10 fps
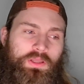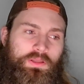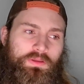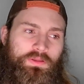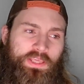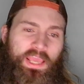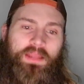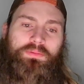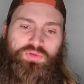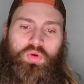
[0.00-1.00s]
he
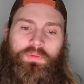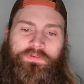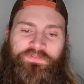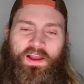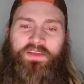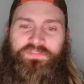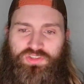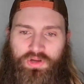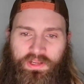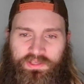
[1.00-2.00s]
can't absorb 5
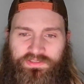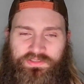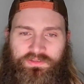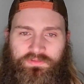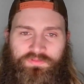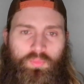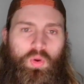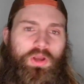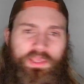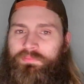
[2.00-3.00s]
strikes from
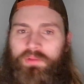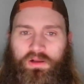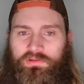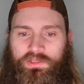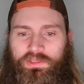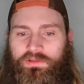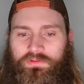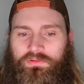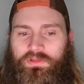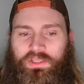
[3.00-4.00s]
Joaquin Buckley.
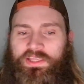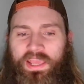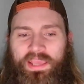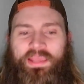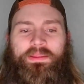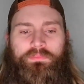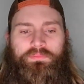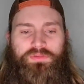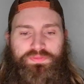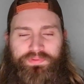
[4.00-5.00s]
He
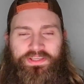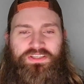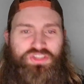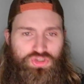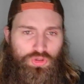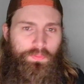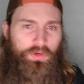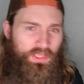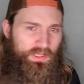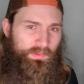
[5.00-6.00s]
can't be super
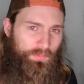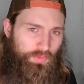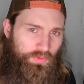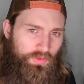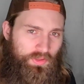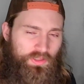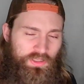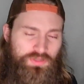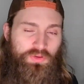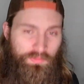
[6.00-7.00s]
hittable,
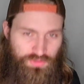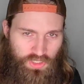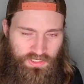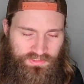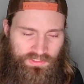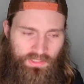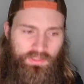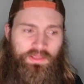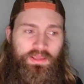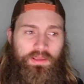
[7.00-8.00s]
is what I'm trying to say.
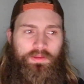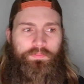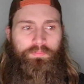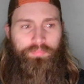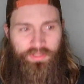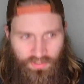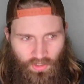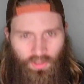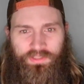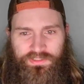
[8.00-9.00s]

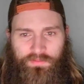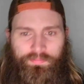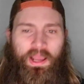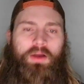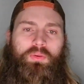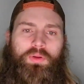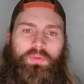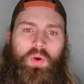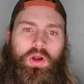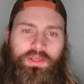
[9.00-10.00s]
Because the power that
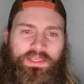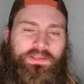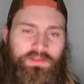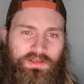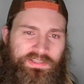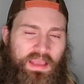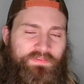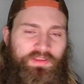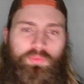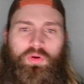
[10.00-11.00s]
Joaquin does
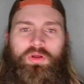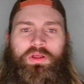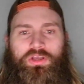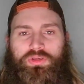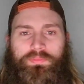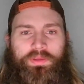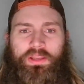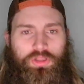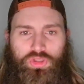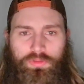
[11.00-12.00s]
have, it will be
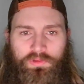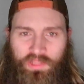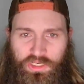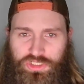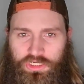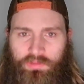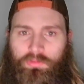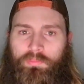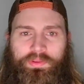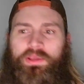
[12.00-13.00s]
an accumulation. It
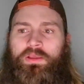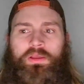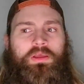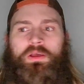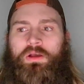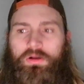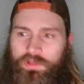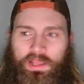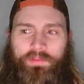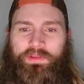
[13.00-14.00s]
will be,
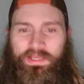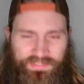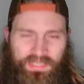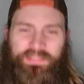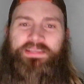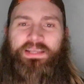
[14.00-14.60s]
okay, I can take these,